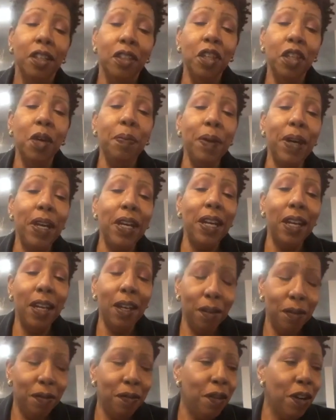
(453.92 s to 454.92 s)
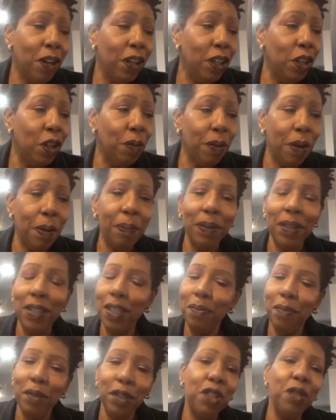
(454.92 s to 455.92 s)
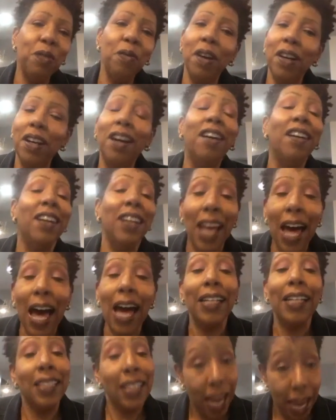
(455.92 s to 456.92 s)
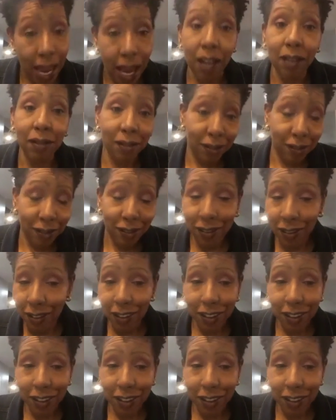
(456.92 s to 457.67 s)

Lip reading: you've been in it for a little bit, but you weren't on lockdown. You